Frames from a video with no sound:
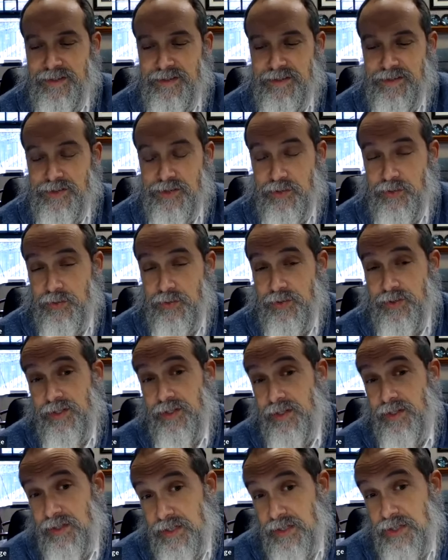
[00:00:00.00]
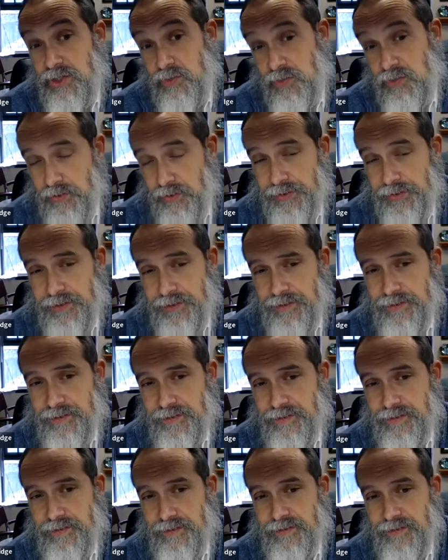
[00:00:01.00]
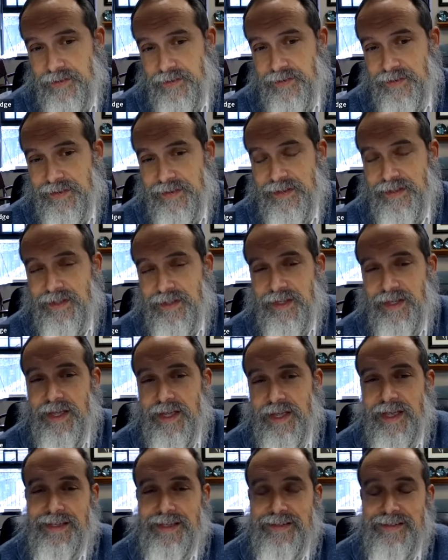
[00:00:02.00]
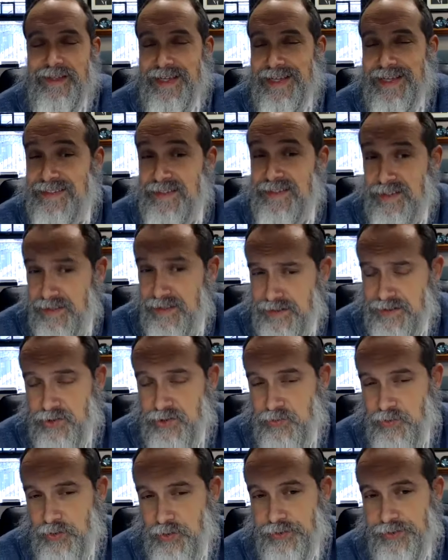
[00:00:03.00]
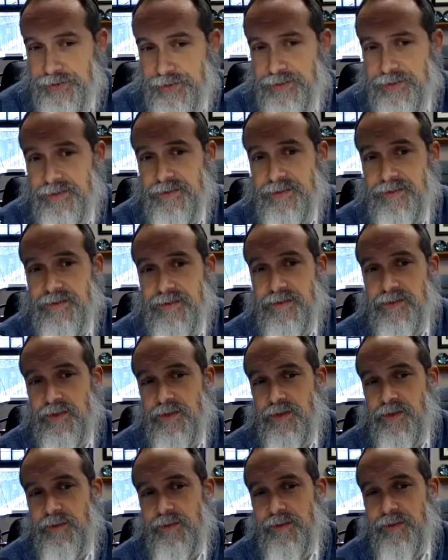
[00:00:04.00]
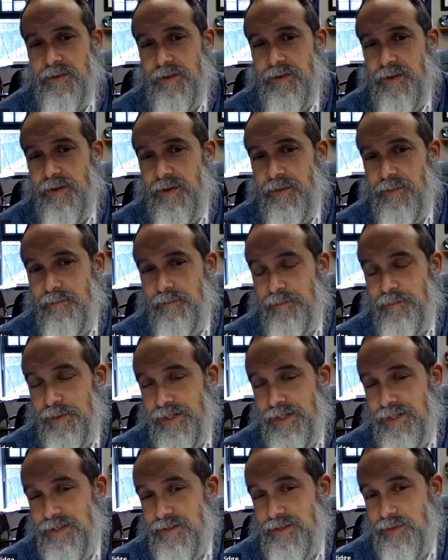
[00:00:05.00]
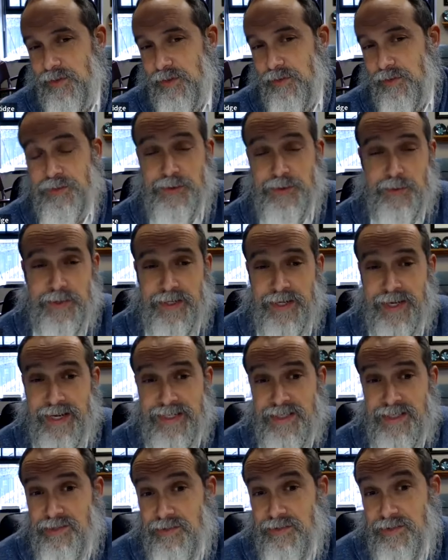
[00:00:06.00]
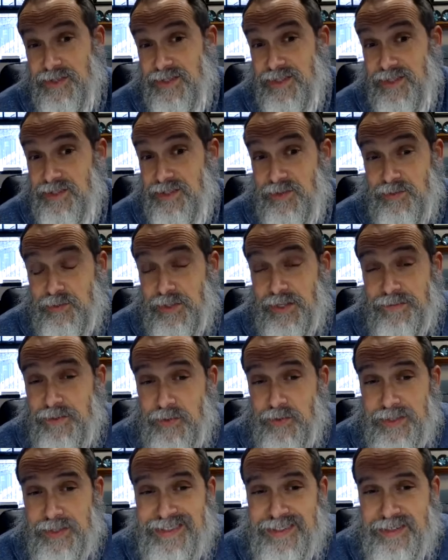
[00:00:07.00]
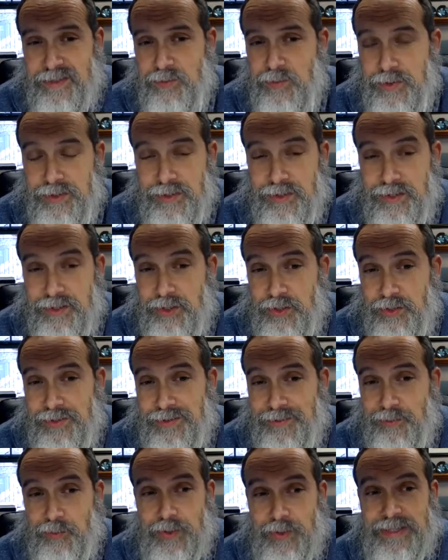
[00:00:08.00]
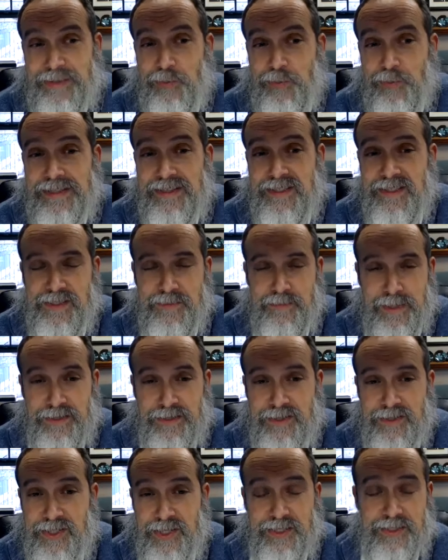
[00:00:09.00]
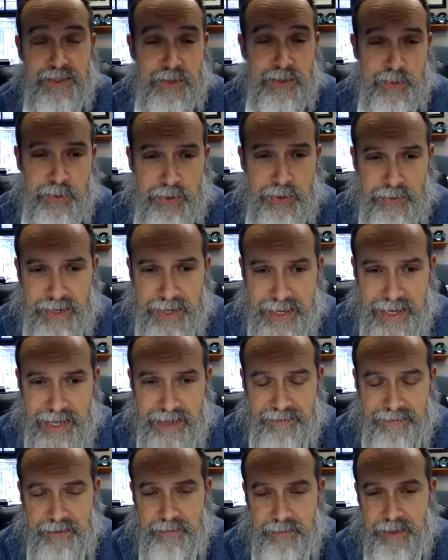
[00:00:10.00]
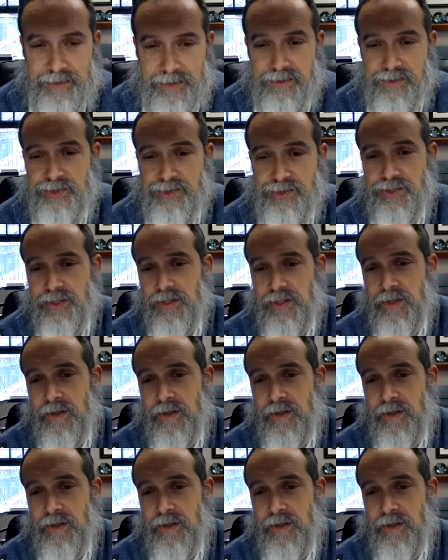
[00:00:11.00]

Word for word: So he's quoted, and the idea is quoted, but it's always oh, with an asterisk. we have no idea where, what, what this medrash says because we don't have the medrash.